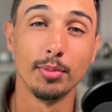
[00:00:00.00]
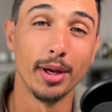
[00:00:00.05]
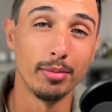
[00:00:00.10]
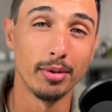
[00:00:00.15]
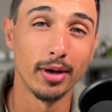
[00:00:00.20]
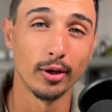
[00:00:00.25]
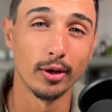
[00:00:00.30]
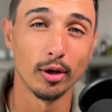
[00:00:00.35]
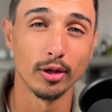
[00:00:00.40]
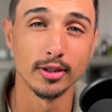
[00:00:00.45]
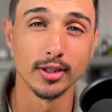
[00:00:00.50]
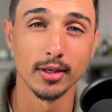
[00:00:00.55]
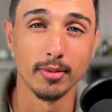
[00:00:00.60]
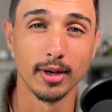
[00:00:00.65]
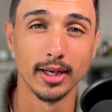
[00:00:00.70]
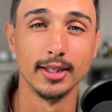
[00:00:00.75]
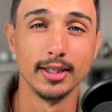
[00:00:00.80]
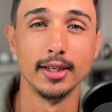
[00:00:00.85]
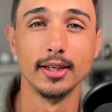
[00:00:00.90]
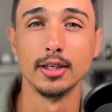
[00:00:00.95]
Maybe I got
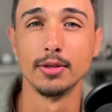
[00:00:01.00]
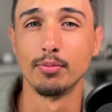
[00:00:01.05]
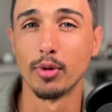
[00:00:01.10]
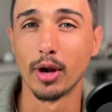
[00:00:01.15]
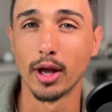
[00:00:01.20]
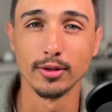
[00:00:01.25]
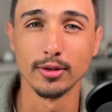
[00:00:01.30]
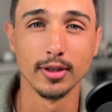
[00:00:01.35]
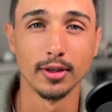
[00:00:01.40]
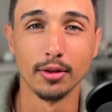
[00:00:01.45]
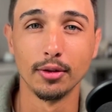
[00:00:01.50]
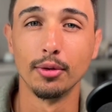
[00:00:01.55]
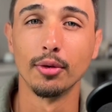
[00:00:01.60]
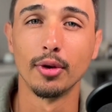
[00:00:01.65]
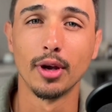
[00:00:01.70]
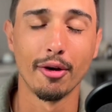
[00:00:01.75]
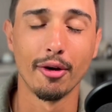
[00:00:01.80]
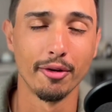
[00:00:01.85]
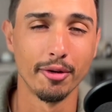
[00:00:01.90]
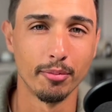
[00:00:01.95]
some ideas browsing
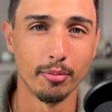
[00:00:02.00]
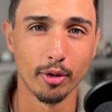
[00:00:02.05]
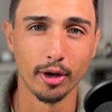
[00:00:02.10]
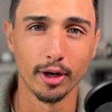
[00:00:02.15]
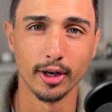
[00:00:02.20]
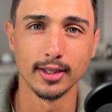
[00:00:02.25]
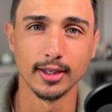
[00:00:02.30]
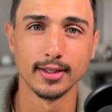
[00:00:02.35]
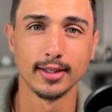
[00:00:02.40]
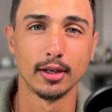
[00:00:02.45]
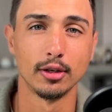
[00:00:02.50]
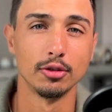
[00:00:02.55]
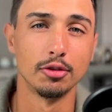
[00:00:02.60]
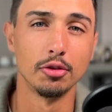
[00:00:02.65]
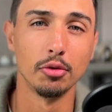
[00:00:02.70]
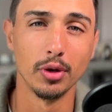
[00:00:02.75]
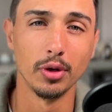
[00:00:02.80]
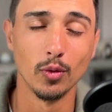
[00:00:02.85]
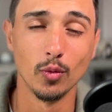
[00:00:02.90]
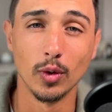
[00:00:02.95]
through current products that are
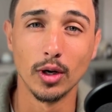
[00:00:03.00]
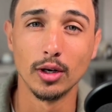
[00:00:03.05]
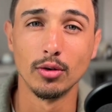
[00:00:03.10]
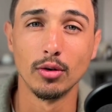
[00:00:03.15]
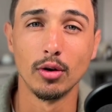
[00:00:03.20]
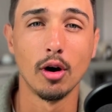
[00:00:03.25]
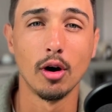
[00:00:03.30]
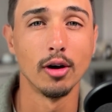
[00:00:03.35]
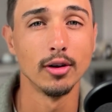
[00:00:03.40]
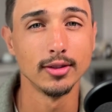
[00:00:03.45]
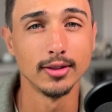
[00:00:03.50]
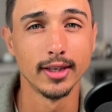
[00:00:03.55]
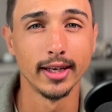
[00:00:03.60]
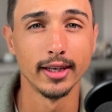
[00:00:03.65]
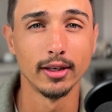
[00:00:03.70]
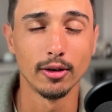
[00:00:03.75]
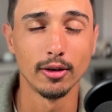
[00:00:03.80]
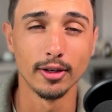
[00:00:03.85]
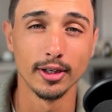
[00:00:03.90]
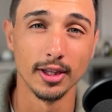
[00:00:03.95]
doing well on
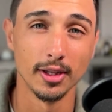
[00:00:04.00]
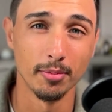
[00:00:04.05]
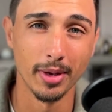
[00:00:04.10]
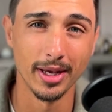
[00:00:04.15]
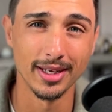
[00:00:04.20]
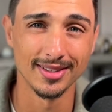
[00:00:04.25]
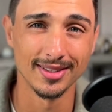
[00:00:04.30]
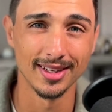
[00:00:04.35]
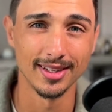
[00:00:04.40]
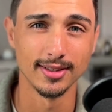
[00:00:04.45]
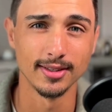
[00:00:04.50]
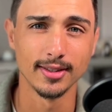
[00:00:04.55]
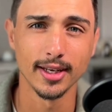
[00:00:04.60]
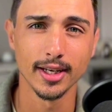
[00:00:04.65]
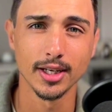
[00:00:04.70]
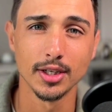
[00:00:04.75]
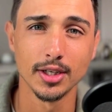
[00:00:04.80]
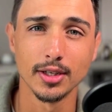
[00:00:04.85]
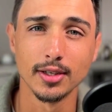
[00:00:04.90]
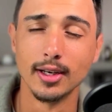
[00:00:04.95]
Takealot in the best sellers
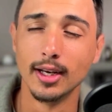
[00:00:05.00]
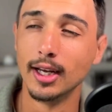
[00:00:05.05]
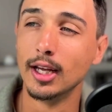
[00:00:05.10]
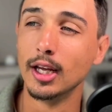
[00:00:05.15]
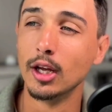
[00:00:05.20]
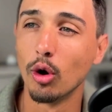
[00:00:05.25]
section.